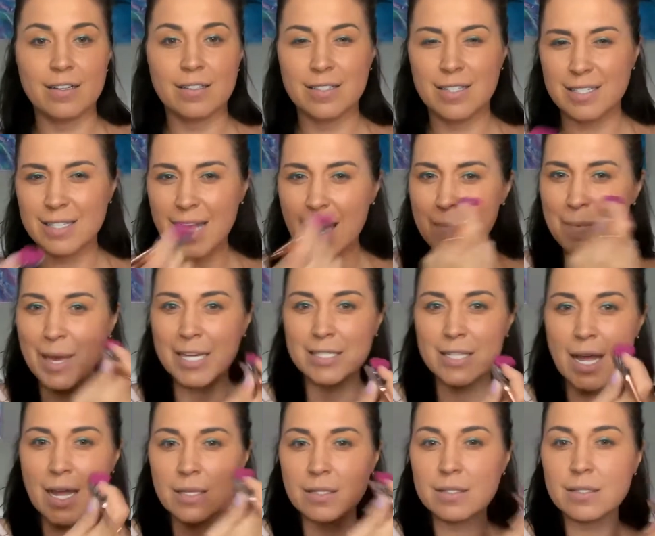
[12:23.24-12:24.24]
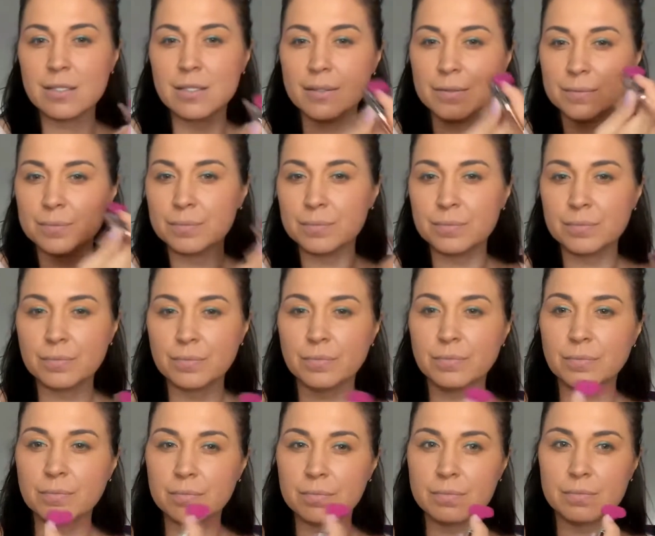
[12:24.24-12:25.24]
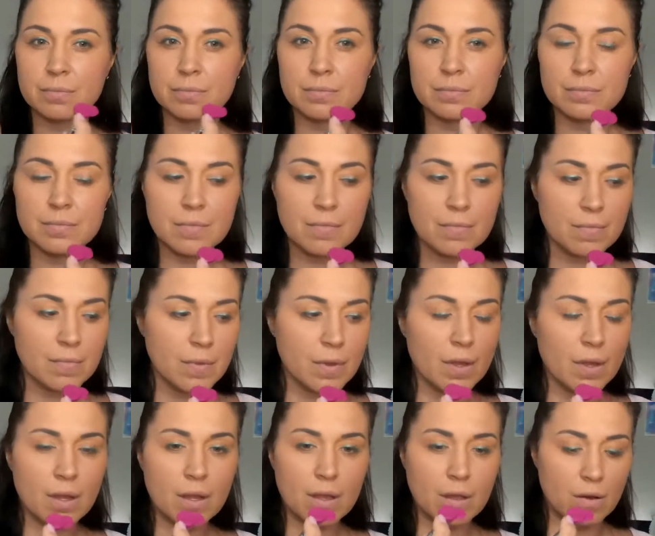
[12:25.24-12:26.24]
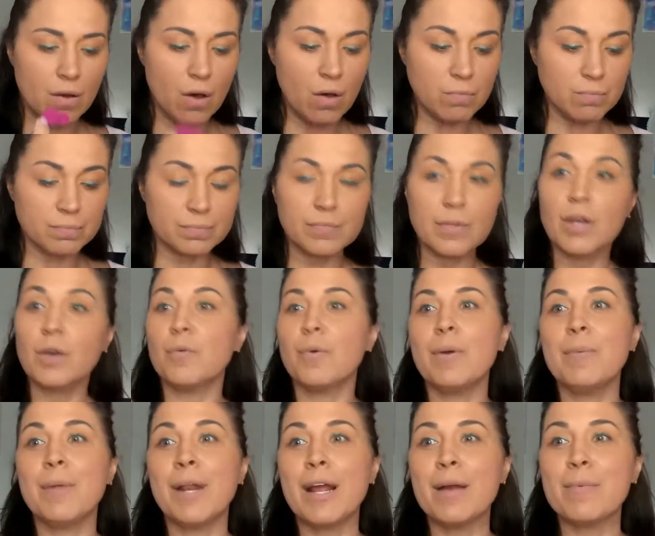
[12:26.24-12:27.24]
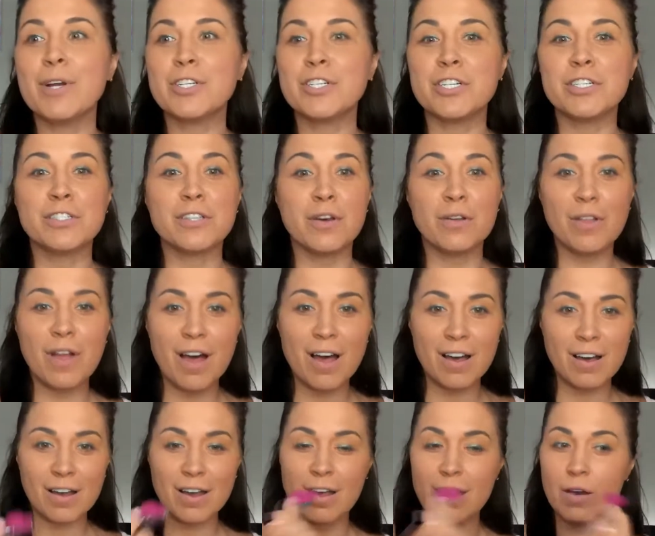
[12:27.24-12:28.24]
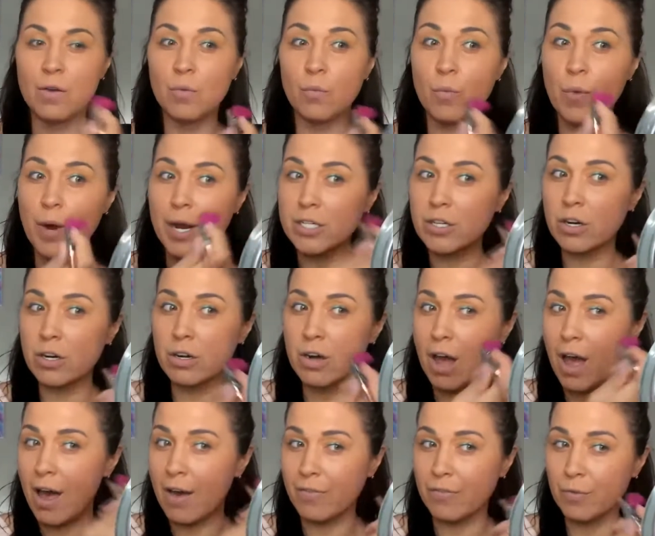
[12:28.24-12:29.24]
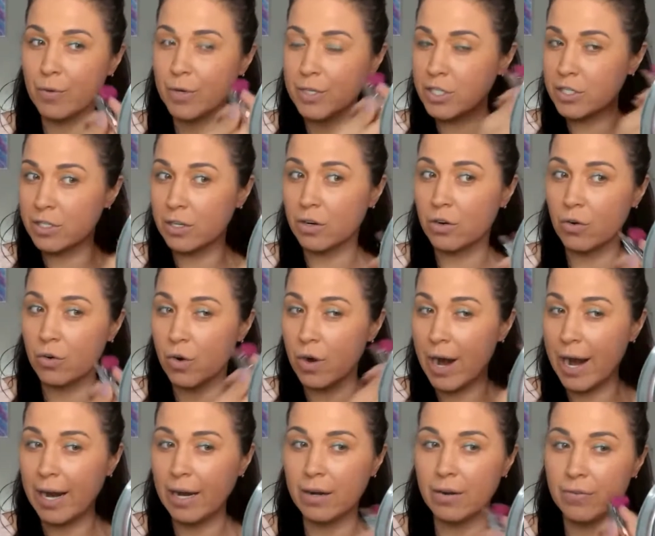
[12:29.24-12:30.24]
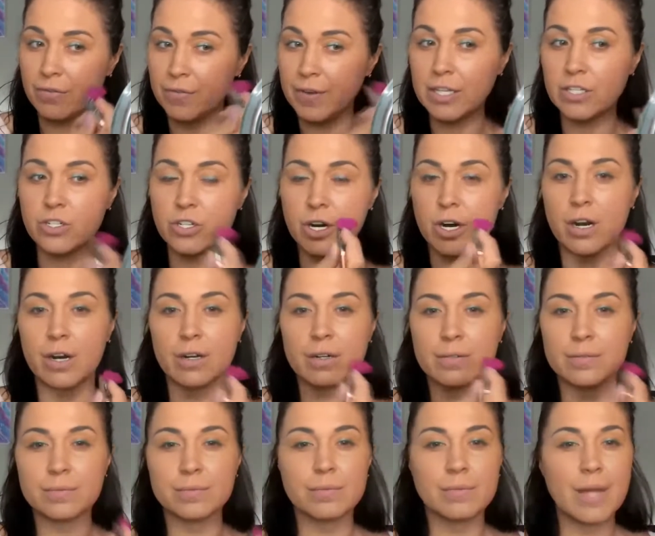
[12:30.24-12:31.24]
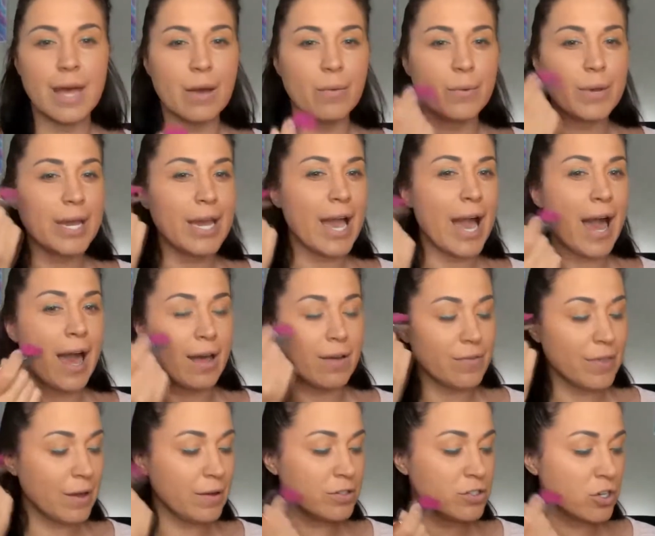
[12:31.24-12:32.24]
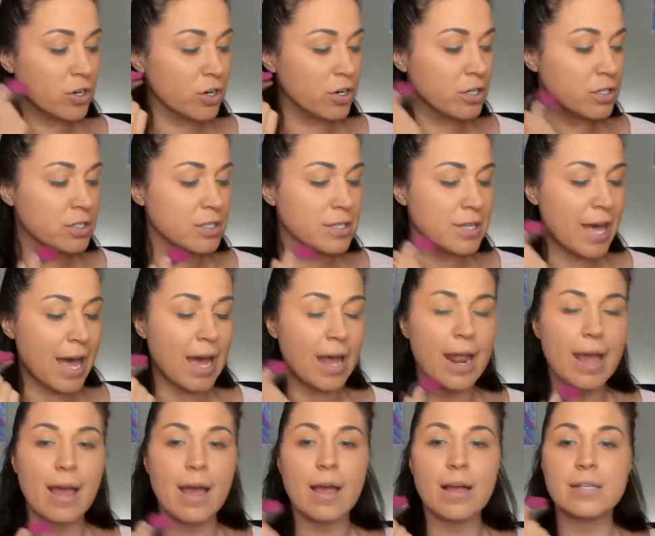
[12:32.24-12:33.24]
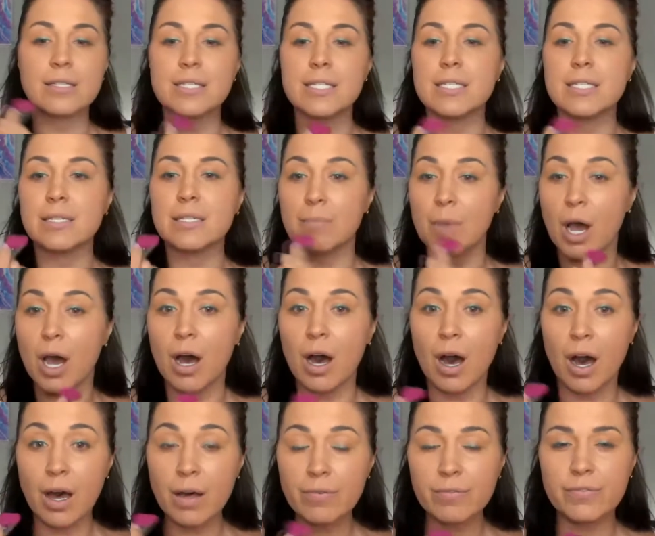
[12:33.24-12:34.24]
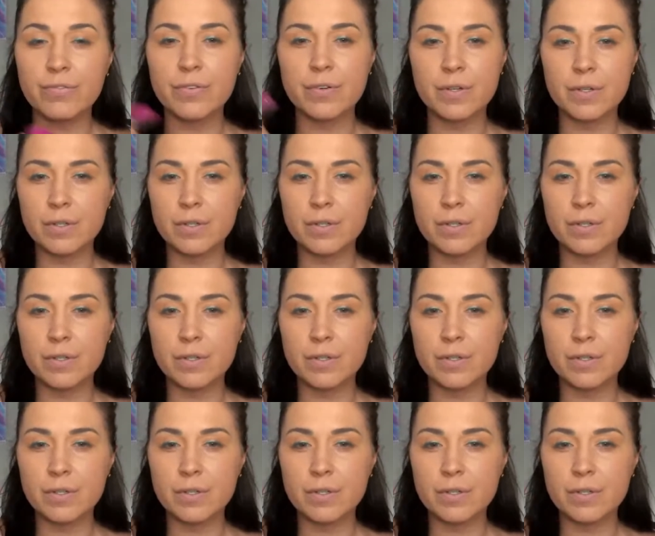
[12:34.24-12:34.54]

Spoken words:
Does that make sense? Oh, we've been airbrushing so long, we turned off, which is a great feature that we have, that it turns that system off.